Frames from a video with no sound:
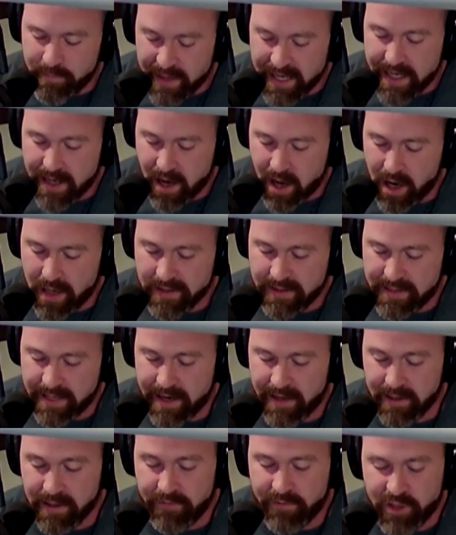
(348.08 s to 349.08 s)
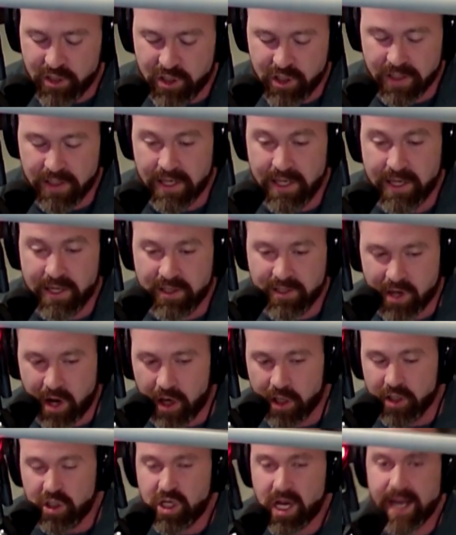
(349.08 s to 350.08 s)
Be on Television. It is
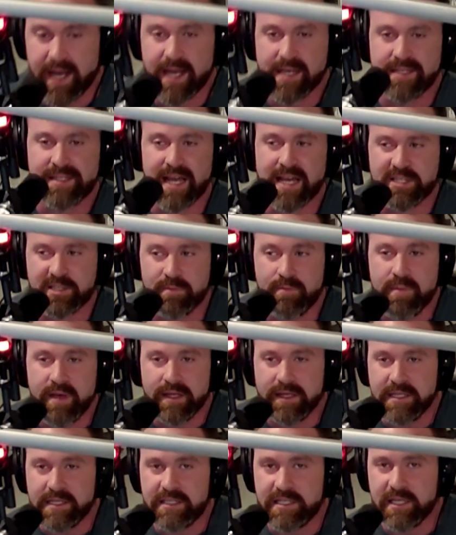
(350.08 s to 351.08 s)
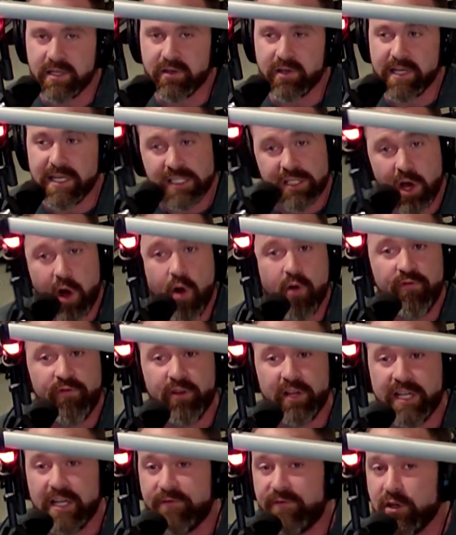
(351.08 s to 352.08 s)
our J S S miniseries.
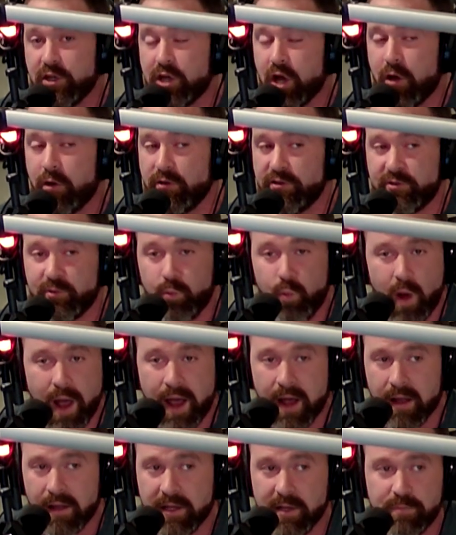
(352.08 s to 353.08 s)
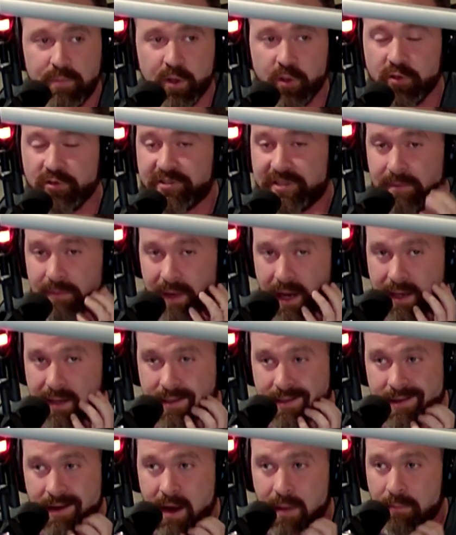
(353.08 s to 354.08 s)
Hopefully, if it goes well and pulls some
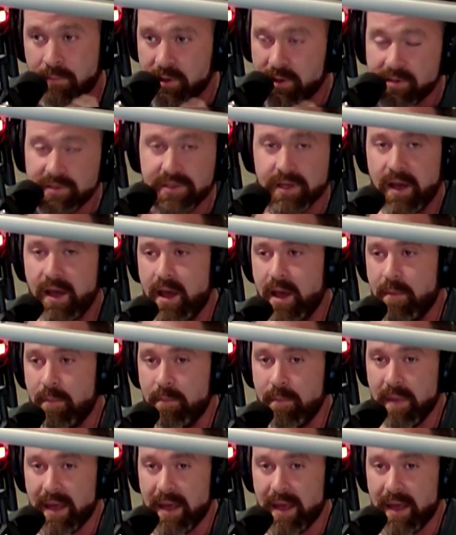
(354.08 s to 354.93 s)
nice numbers, watch.